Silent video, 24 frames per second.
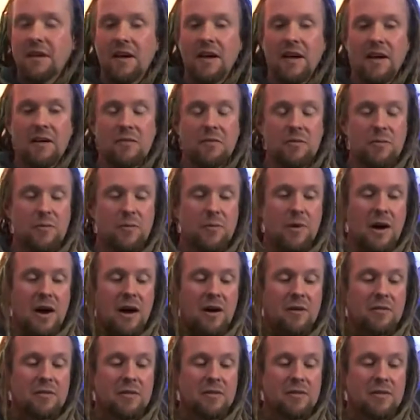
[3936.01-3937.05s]
Uh,
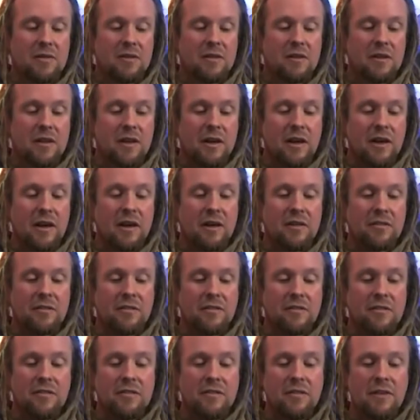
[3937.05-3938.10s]
well, uh,
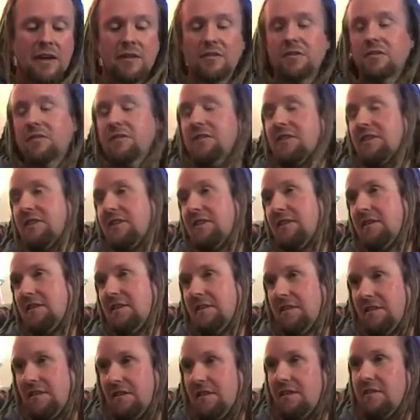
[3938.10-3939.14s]
that's to
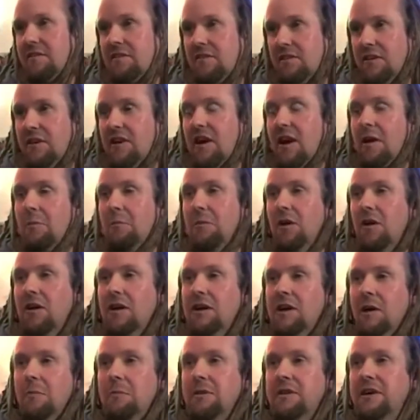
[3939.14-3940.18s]
to come like
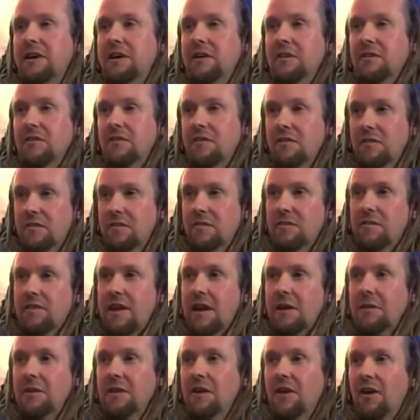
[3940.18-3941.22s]
a couple of years
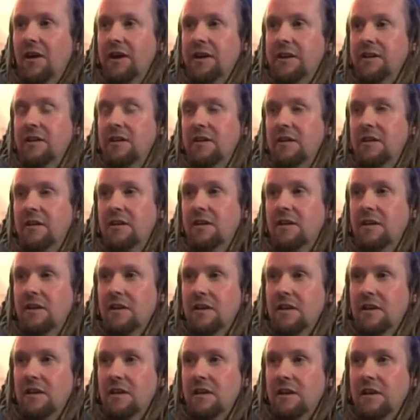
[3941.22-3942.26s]
down the line.
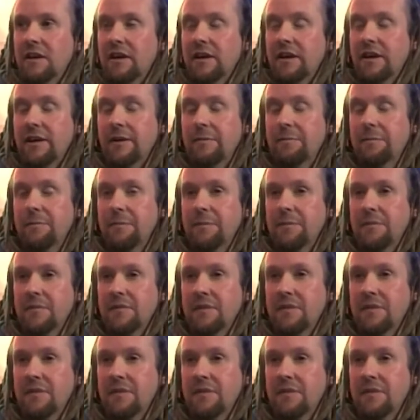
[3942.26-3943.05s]
Right. Oh, uh, okay.